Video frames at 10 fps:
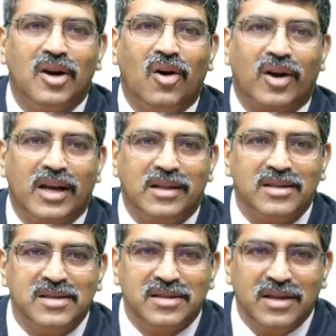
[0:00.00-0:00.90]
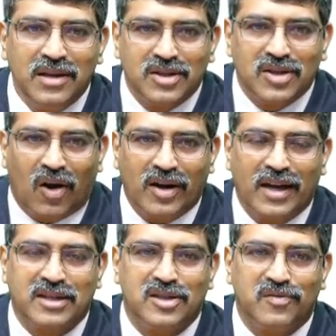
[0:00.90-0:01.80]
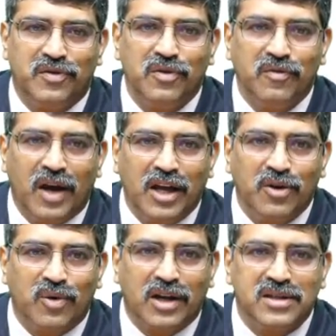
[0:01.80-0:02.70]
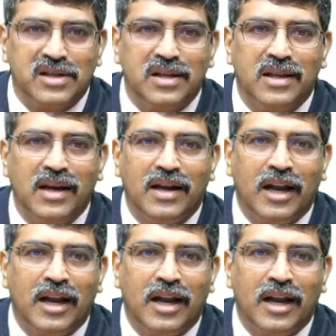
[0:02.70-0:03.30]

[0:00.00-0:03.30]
Okay, this is the short axis view where you can see the